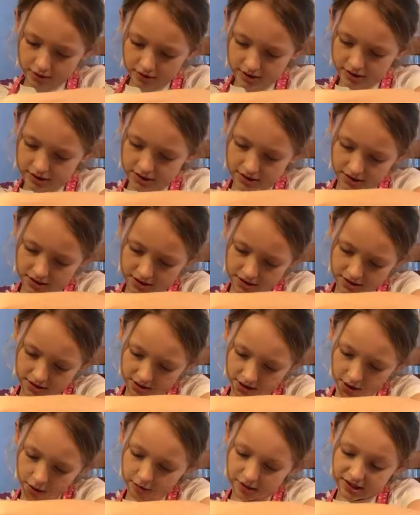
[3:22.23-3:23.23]
What is
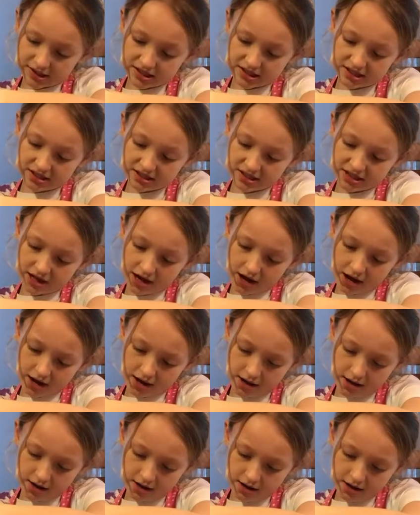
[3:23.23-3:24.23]
this? Oh, this is the
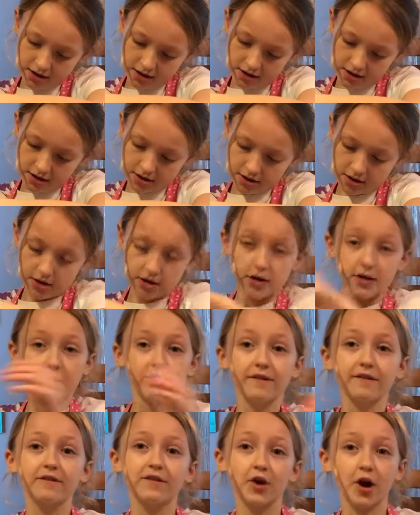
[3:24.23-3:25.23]

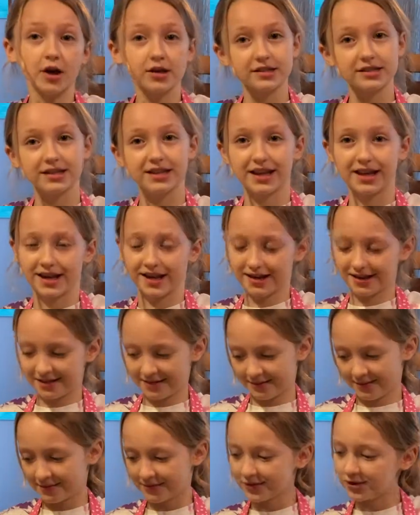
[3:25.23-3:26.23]
frosting.
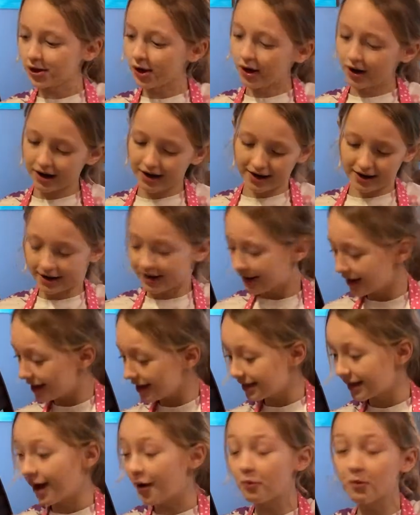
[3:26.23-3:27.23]
Sorry.
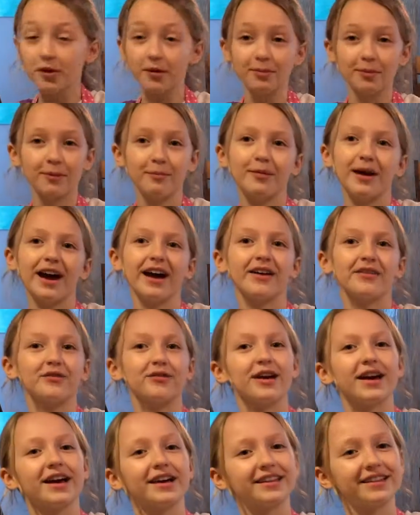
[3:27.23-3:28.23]
That would have been bad.
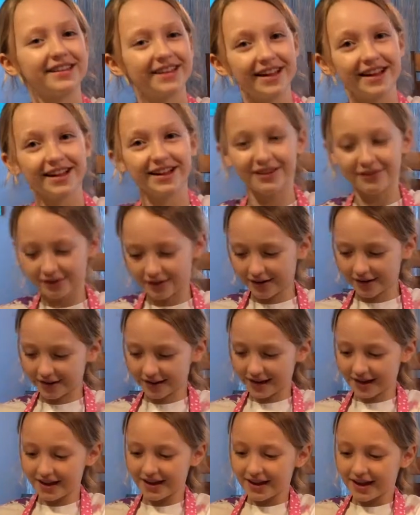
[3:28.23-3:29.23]
we accidentally
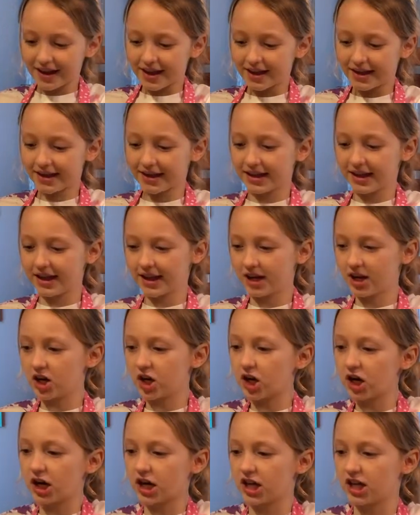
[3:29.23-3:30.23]
forgot that. And then
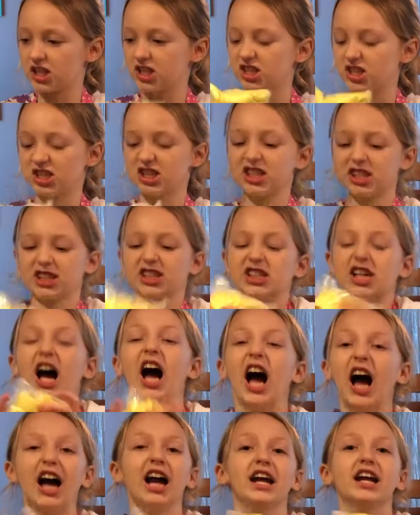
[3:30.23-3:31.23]
here is the
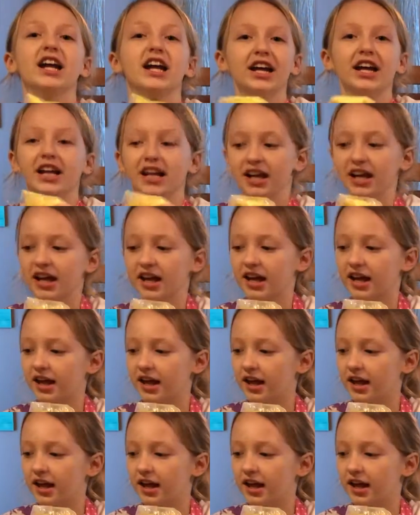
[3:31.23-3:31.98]
pie.